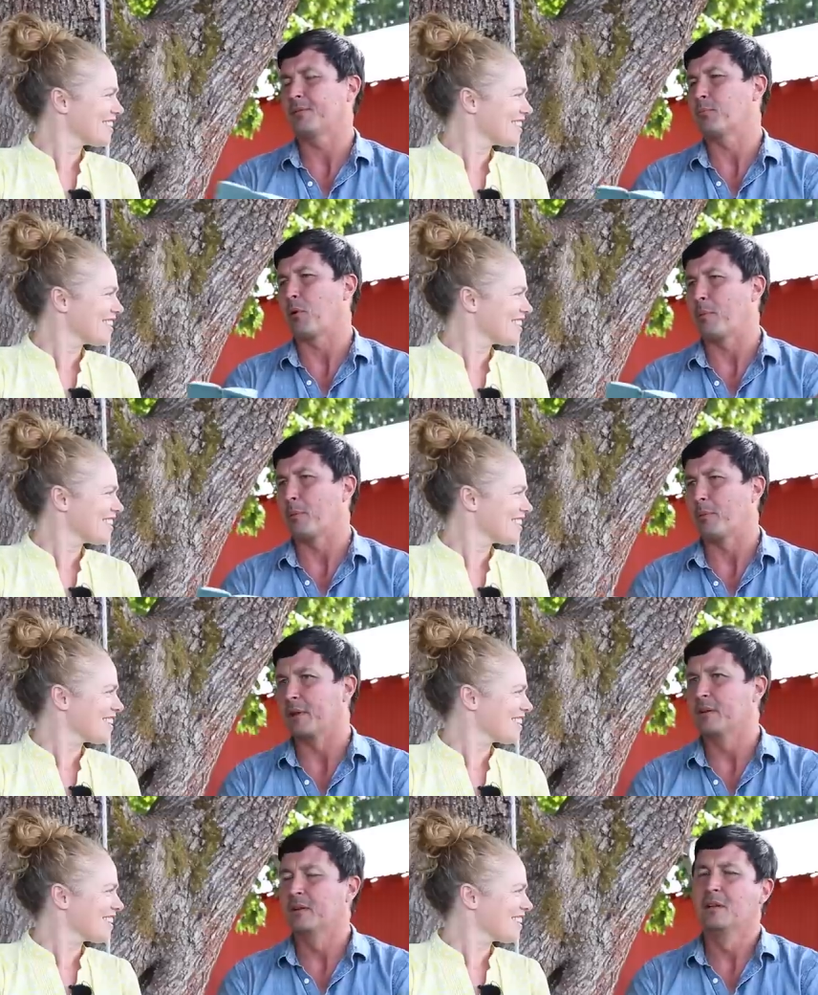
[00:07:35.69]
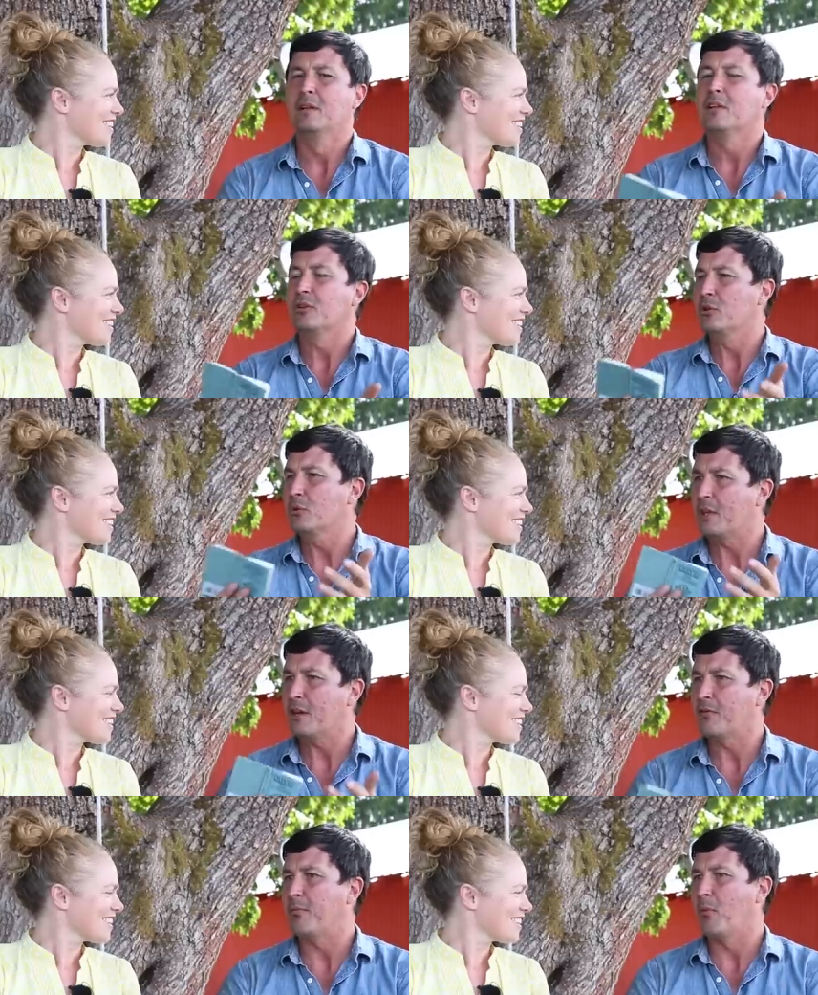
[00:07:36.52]
Speaker 1: probably you
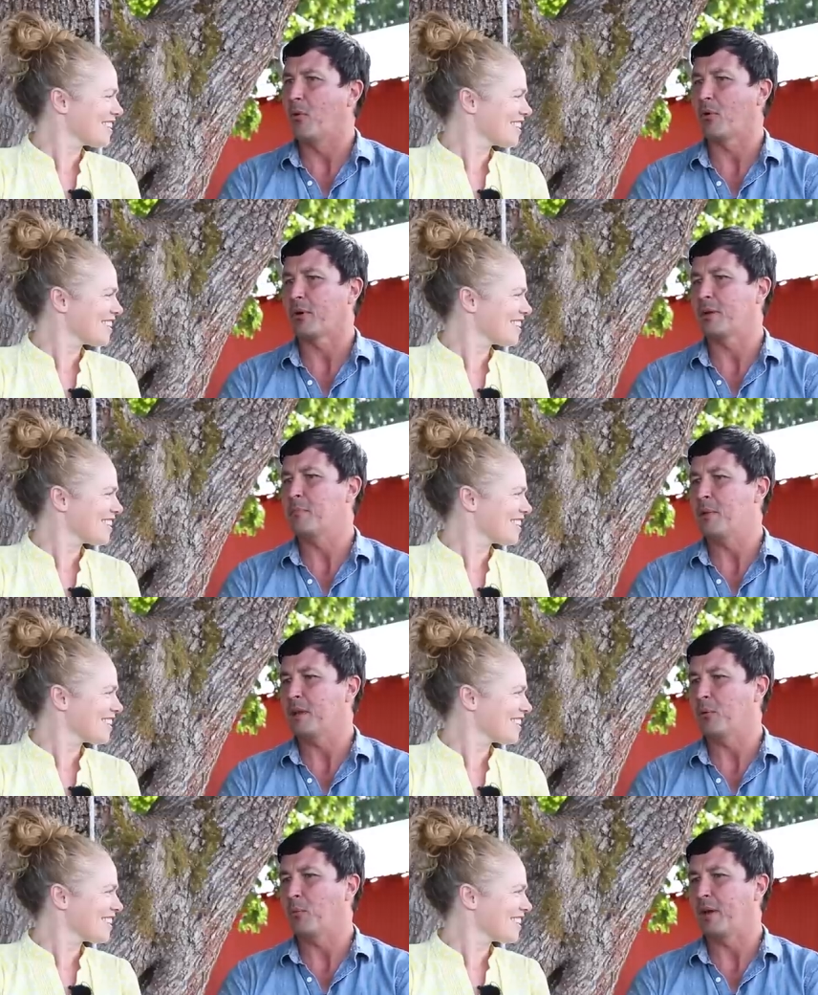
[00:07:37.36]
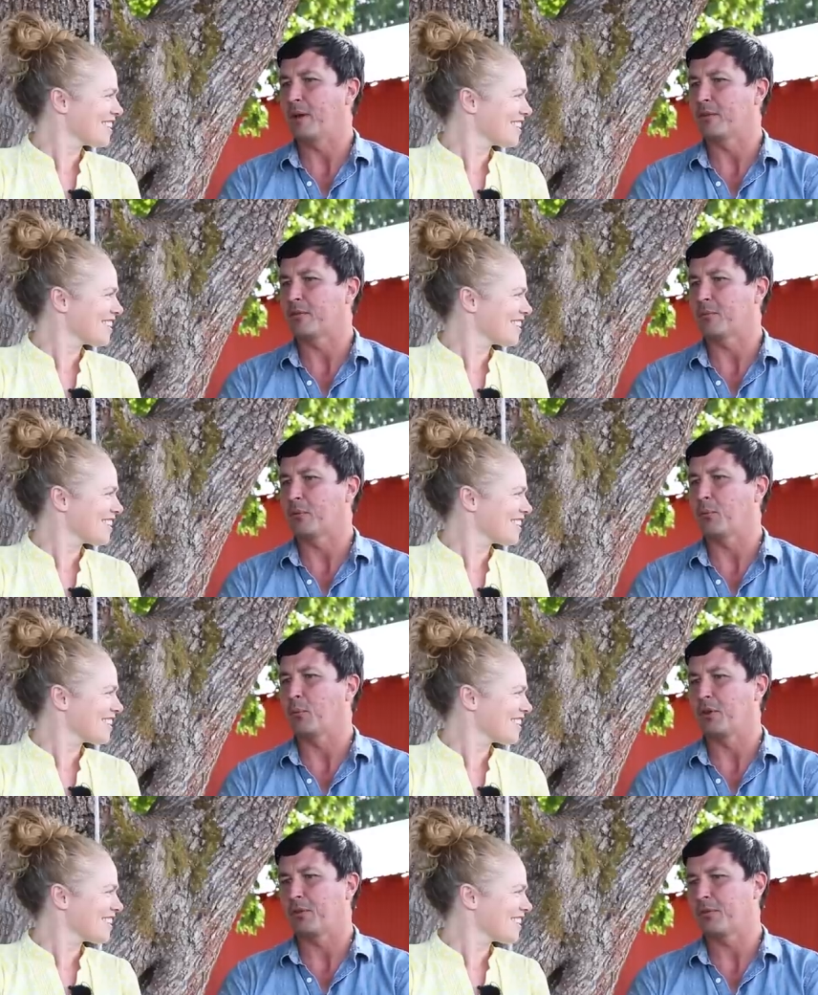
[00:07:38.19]
give more in many ways
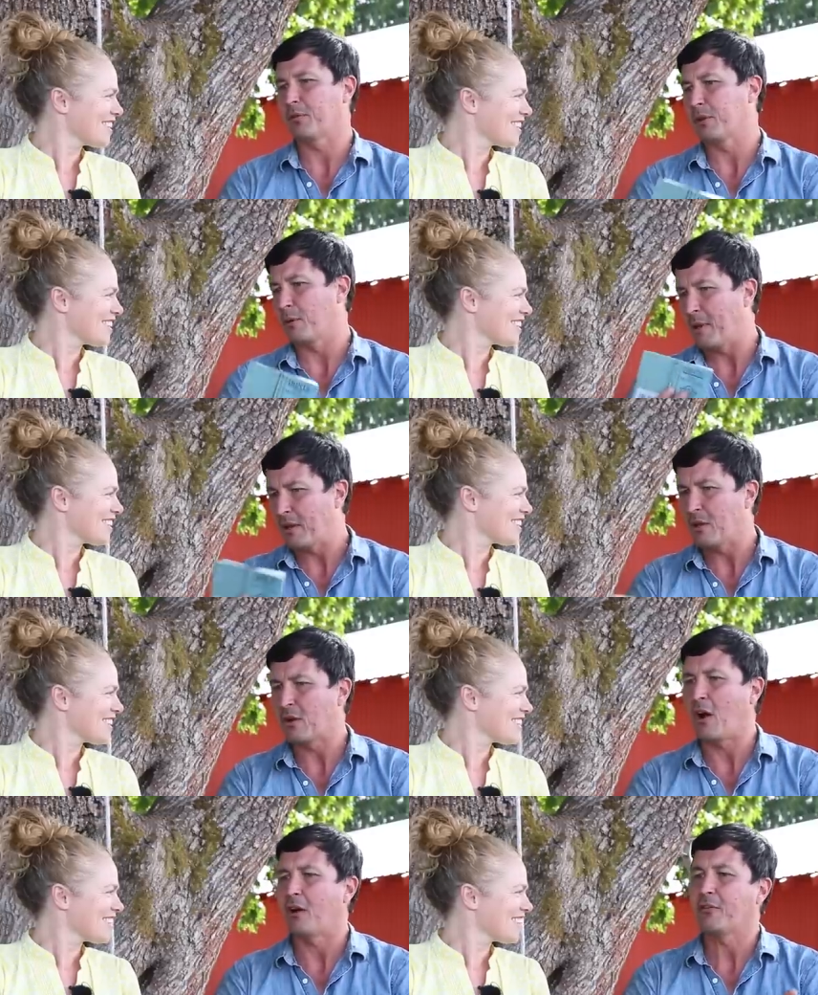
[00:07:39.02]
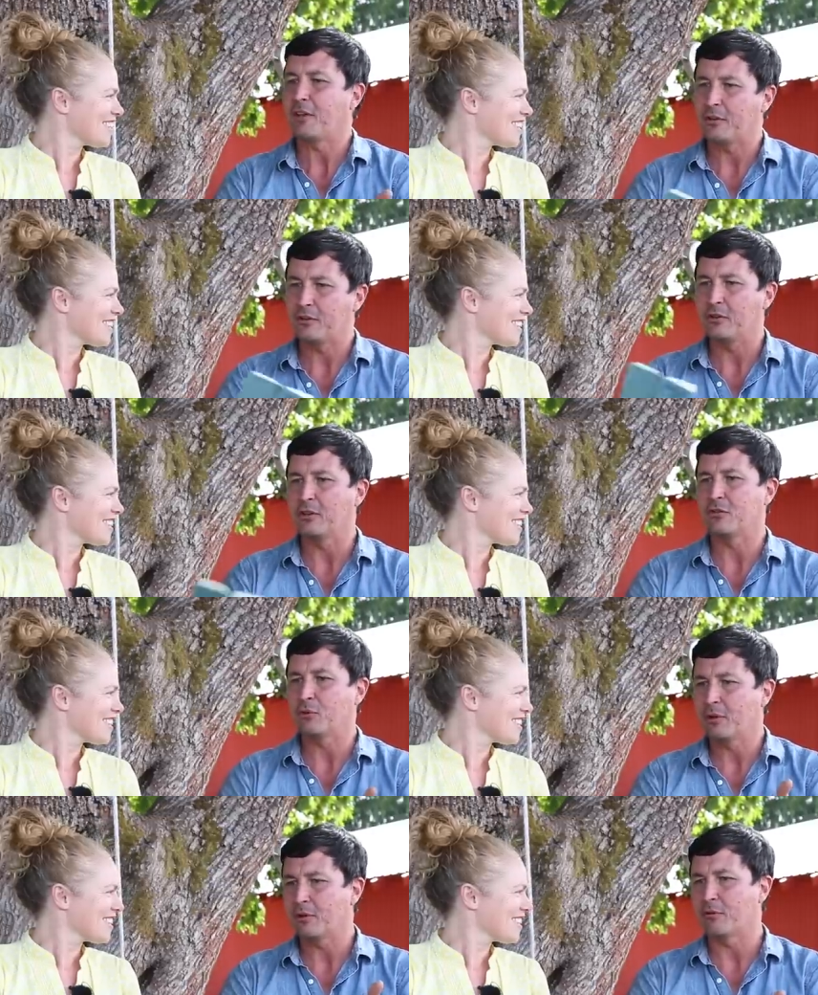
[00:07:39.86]
with you know making coffee and just
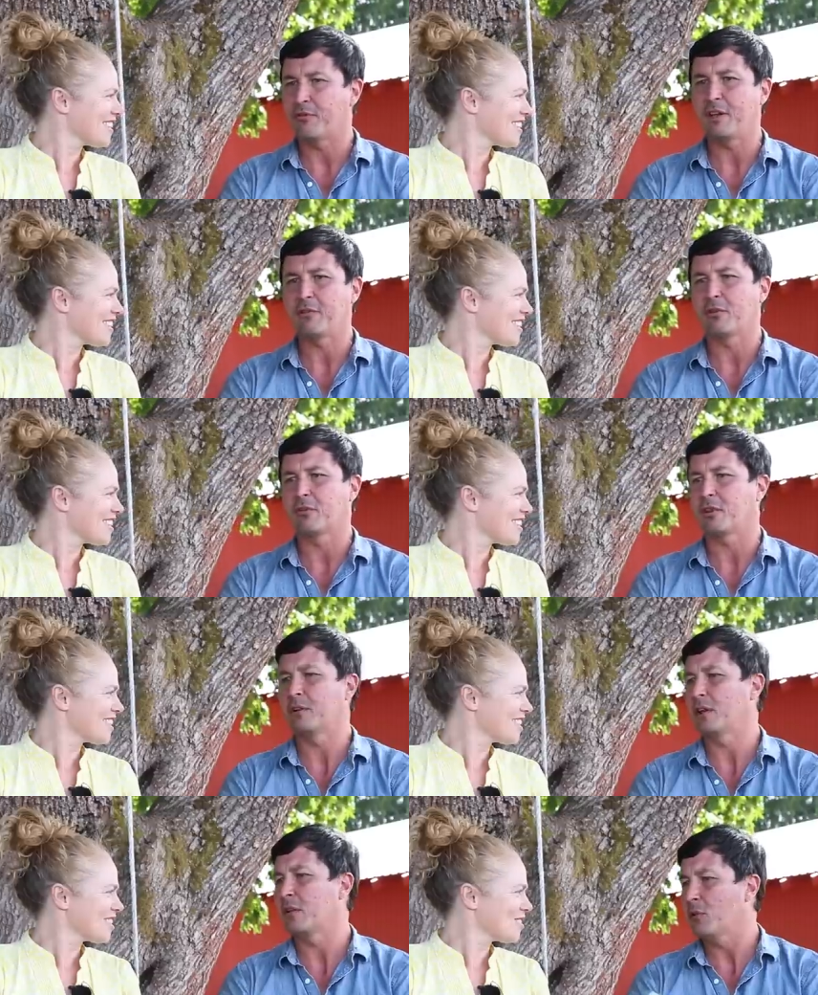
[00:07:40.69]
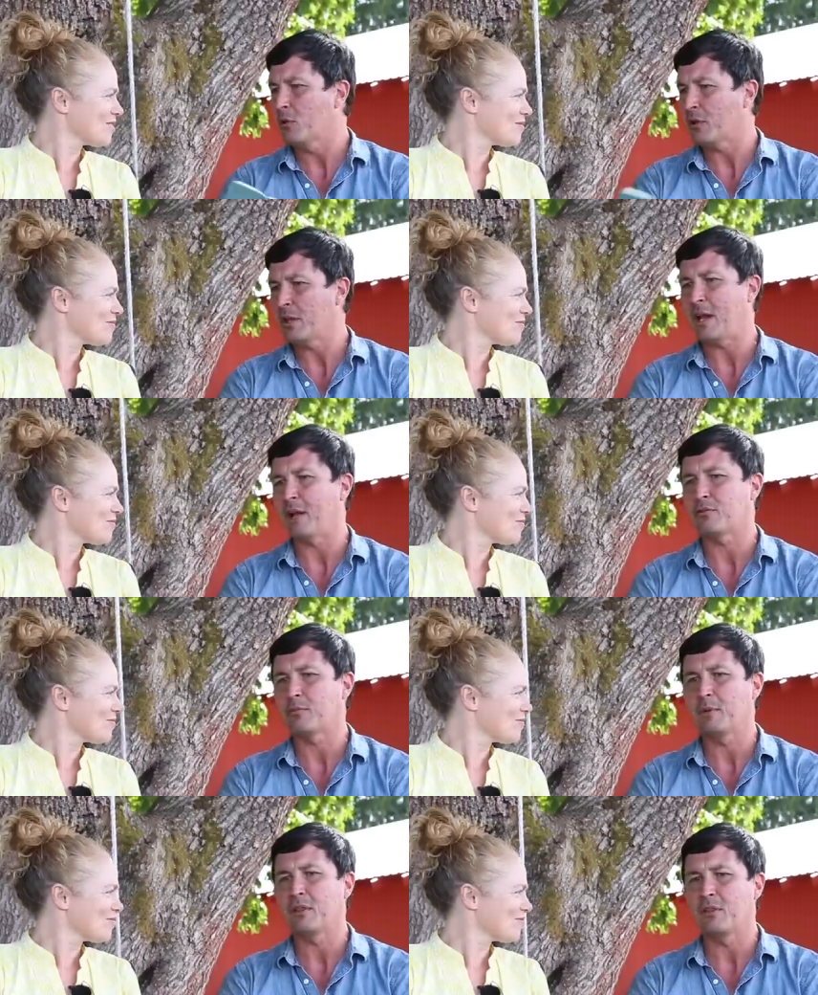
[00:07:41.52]
doing little favors and, and looking
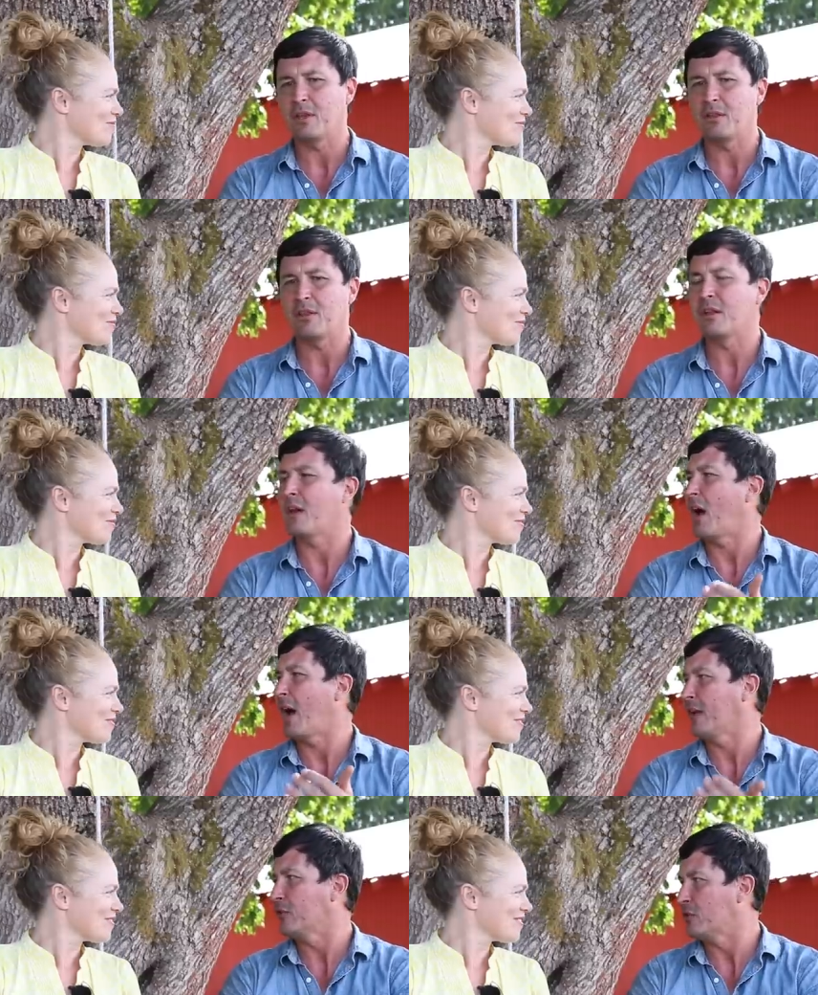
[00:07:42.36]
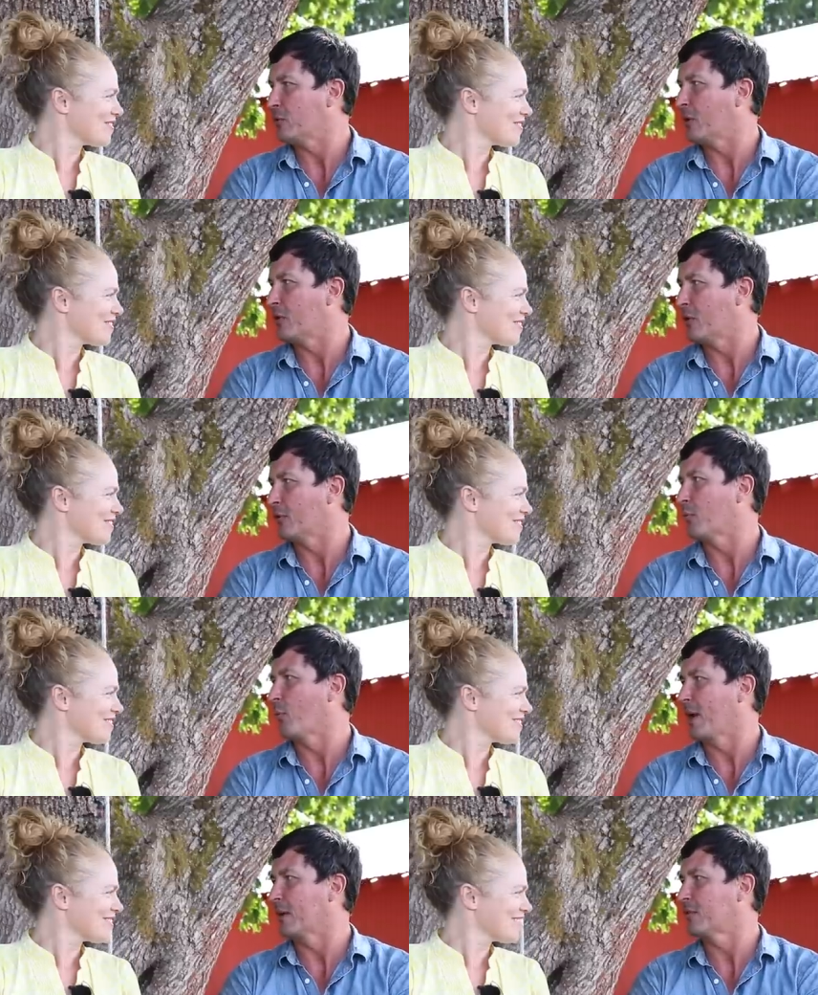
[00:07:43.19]
after me than, than I do in those
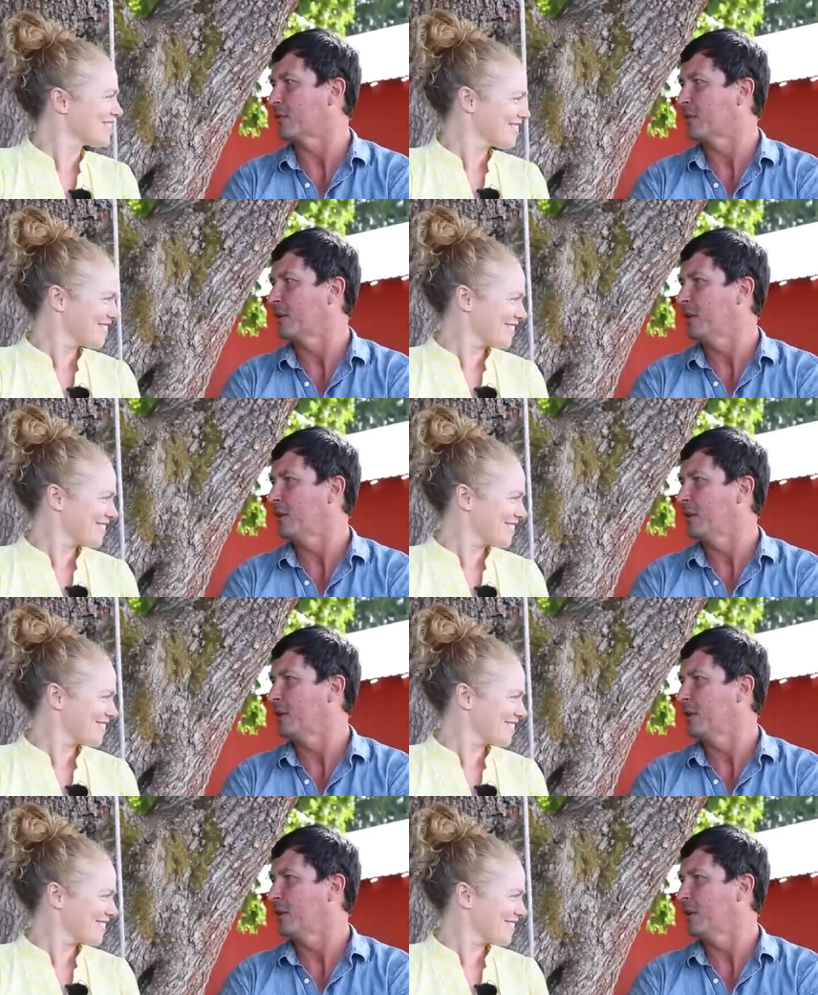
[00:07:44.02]
ways.